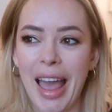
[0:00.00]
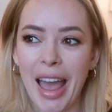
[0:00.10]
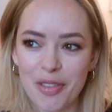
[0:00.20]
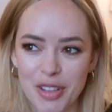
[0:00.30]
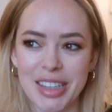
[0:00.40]

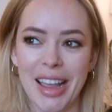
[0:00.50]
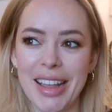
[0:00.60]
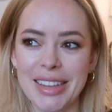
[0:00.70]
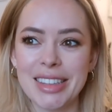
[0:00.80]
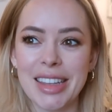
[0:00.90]
effort it
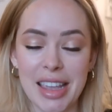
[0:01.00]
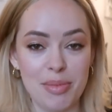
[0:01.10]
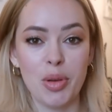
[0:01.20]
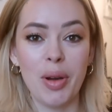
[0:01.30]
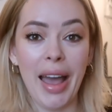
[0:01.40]
is to
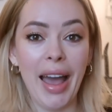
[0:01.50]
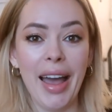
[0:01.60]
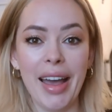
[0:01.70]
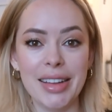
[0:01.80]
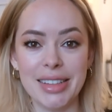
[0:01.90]
keep your
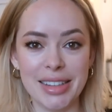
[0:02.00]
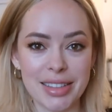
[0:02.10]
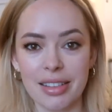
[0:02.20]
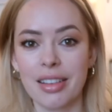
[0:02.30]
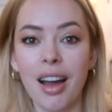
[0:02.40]
hair a
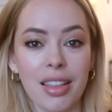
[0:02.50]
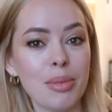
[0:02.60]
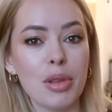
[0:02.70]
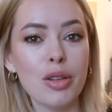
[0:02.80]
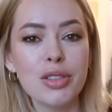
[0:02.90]
decent
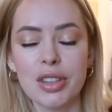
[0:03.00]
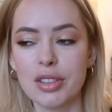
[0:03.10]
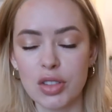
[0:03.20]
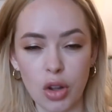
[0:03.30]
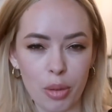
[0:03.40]
colour blonde
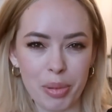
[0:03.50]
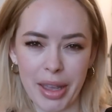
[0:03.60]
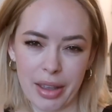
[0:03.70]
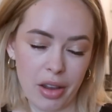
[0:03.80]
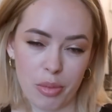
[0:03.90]
and stop
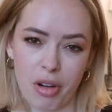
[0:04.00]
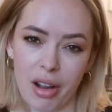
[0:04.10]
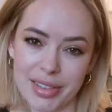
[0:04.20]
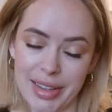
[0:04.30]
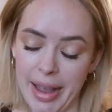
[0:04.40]
it going
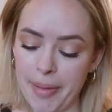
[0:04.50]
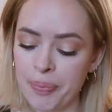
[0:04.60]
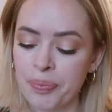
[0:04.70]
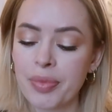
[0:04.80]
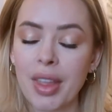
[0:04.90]
brassy.
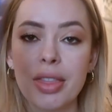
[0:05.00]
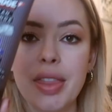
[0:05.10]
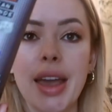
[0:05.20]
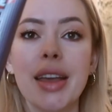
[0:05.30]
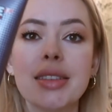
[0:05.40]

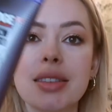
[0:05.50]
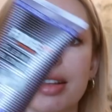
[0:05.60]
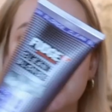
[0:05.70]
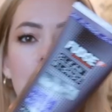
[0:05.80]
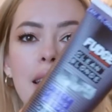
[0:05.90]
This
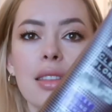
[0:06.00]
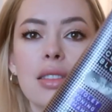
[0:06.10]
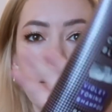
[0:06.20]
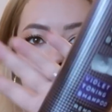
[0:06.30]
is like the